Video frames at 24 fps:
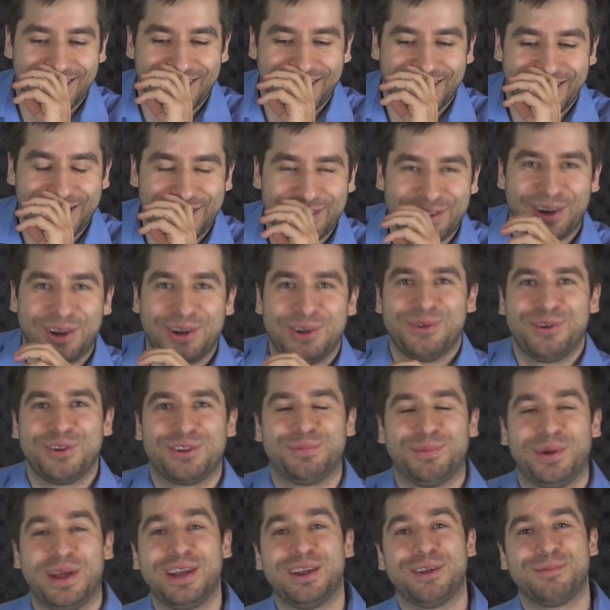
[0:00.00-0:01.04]
It's hard to
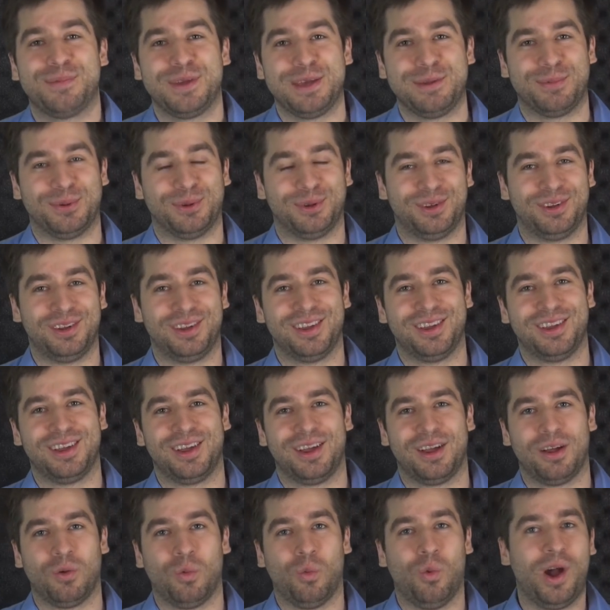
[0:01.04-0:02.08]
explain to people
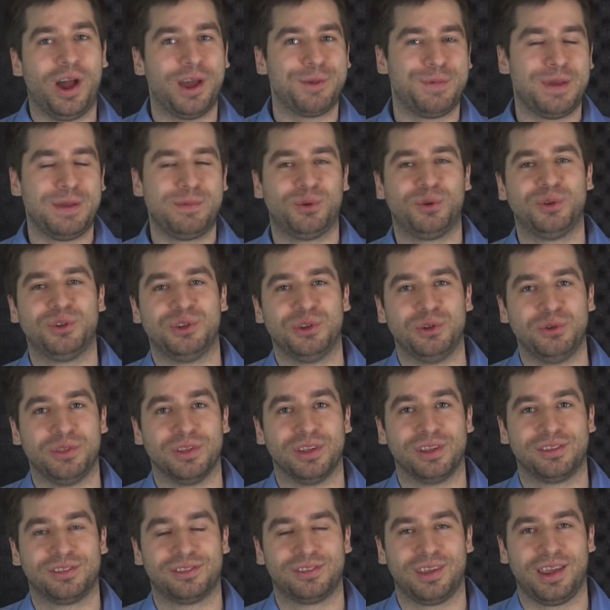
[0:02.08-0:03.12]
why people would do
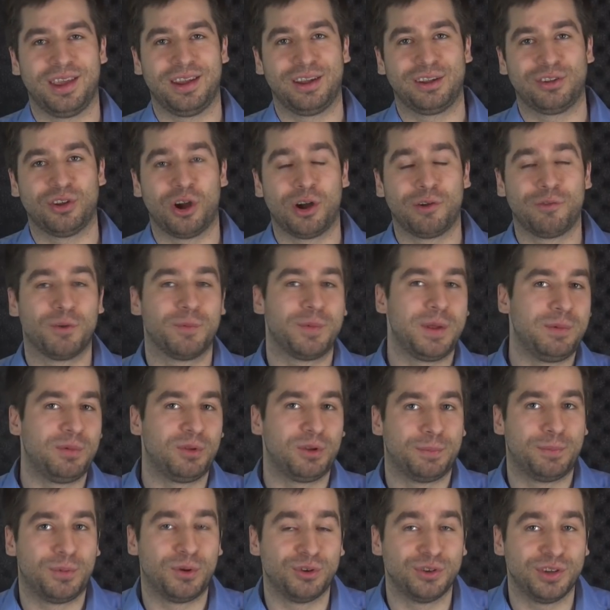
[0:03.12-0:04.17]
this. And it's hard for people to
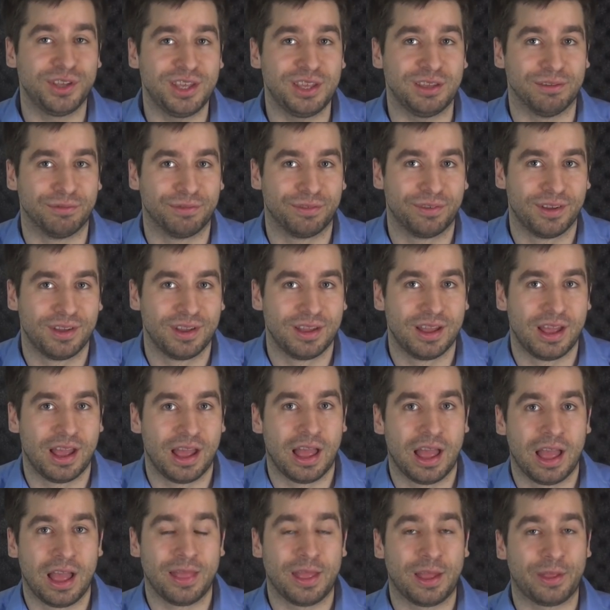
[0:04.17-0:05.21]
believe
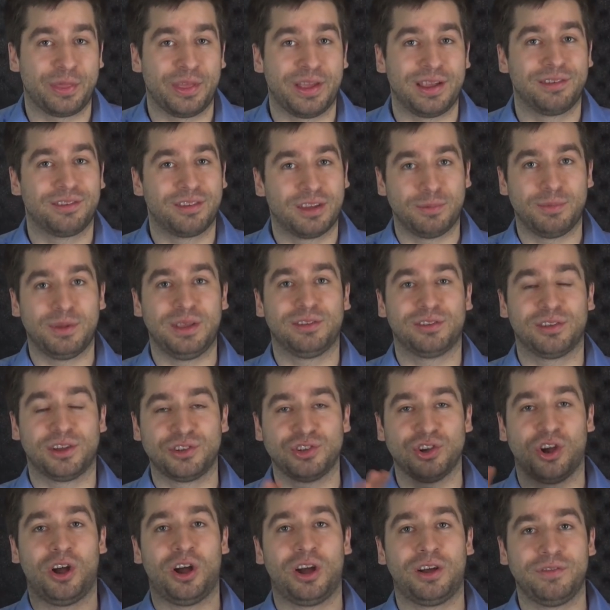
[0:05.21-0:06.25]
that things can be such
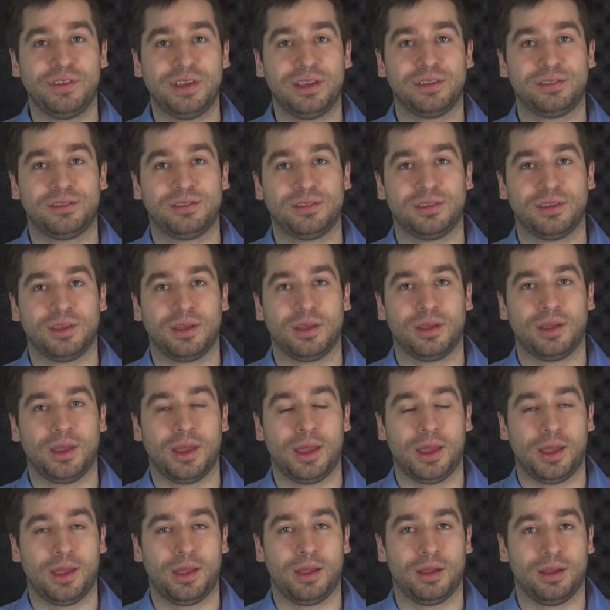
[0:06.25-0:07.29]
obvious
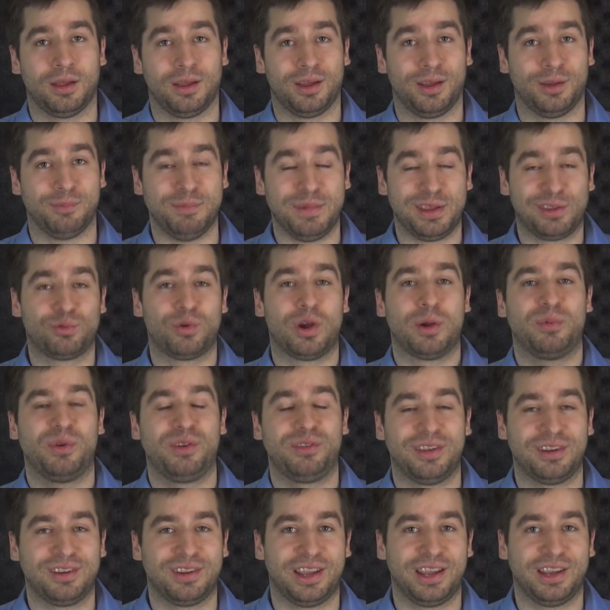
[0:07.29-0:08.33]

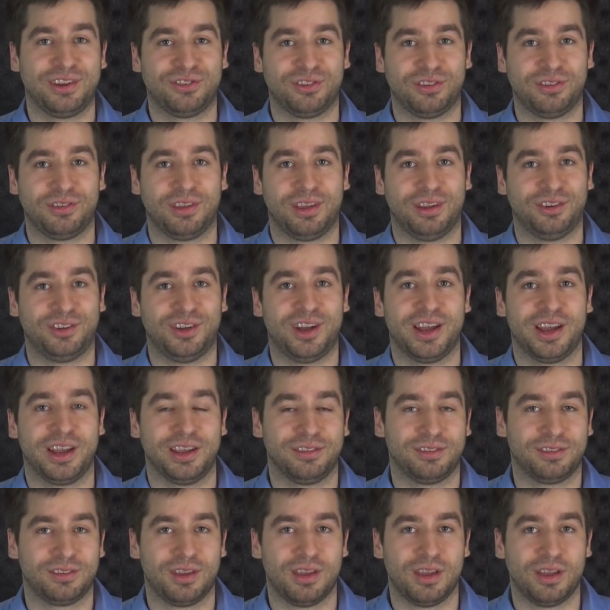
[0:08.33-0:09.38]
misrepresentations and
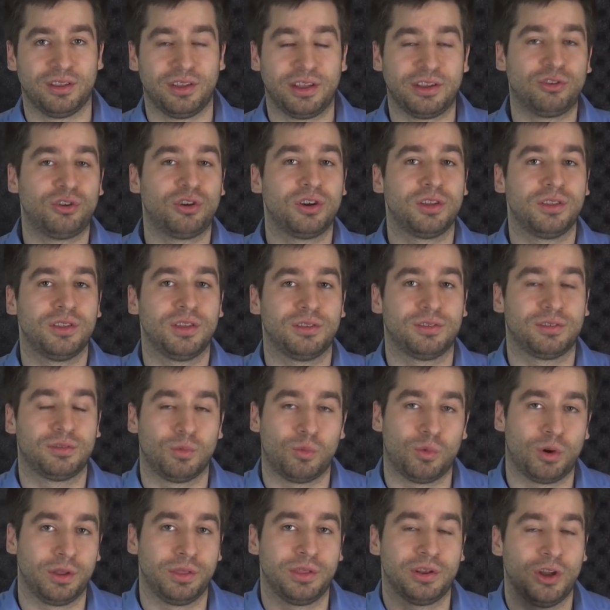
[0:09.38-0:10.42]
lies. Like, look at this,
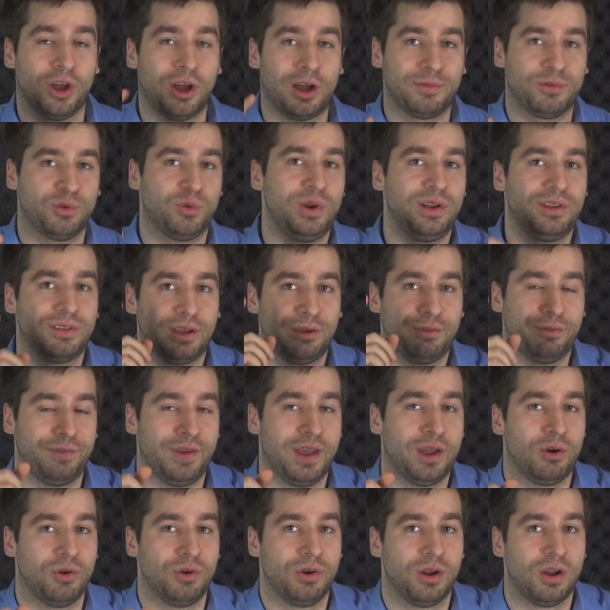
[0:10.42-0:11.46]
one of the top tweets I
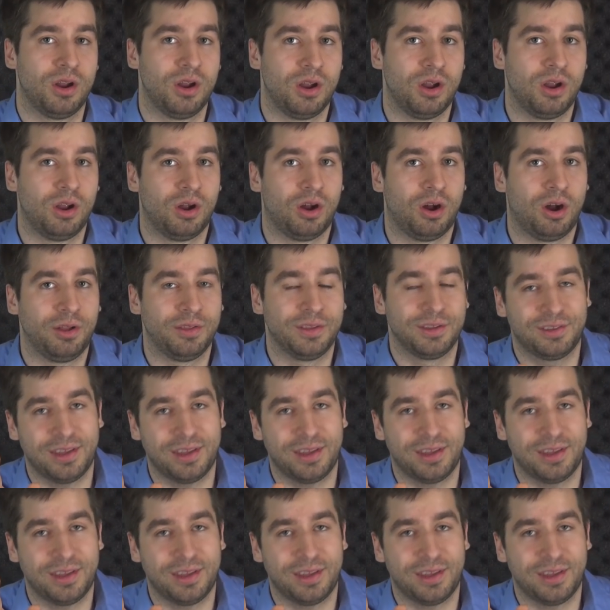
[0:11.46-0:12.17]
found on this